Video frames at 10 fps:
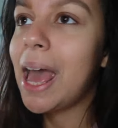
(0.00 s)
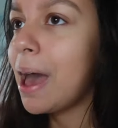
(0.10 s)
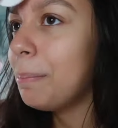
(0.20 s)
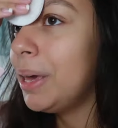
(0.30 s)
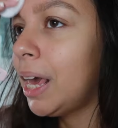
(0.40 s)

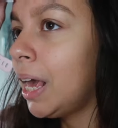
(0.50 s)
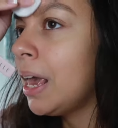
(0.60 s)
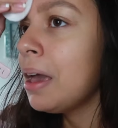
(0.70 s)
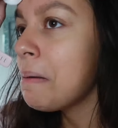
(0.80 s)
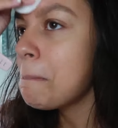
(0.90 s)

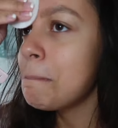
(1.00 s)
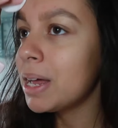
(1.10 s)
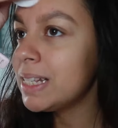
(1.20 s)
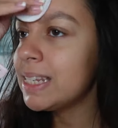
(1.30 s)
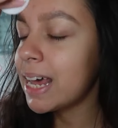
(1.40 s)
Happy
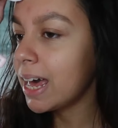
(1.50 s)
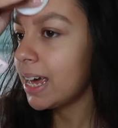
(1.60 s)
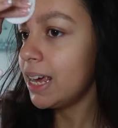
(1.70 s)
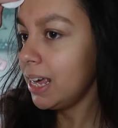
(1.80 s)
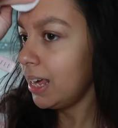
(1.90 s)

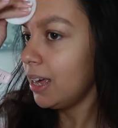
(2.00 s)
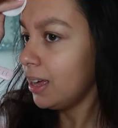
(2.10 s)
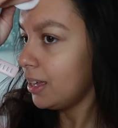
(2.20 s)
Monday.